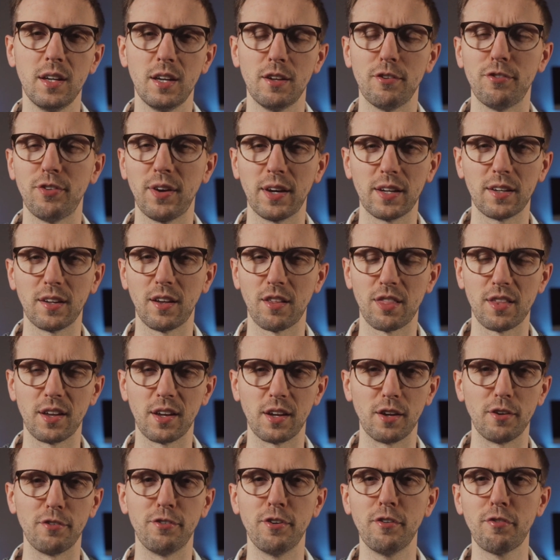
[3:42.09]
In fact, I
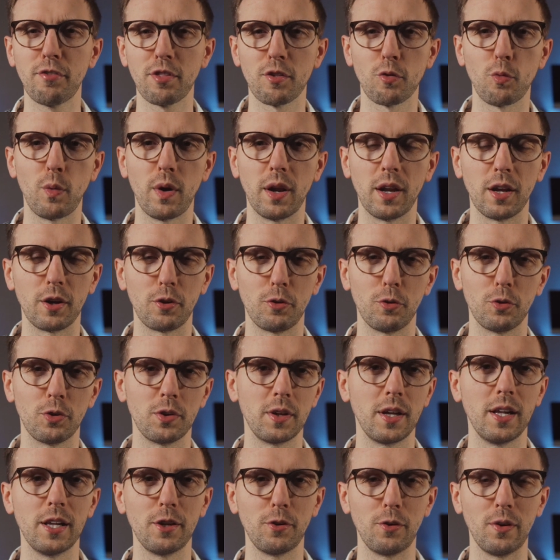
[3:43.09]
think a fifth grader
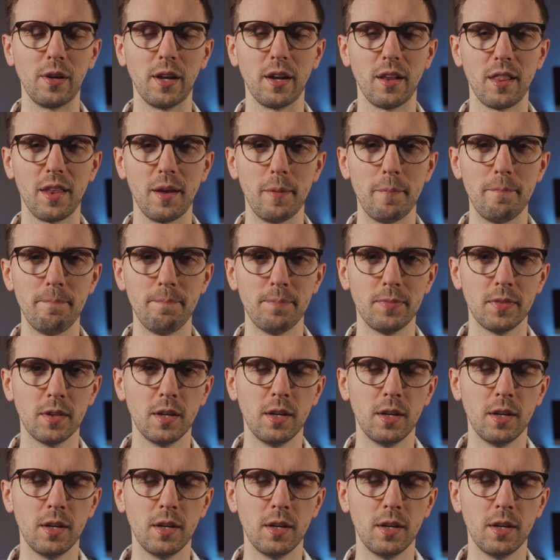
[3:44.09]
could calculate them.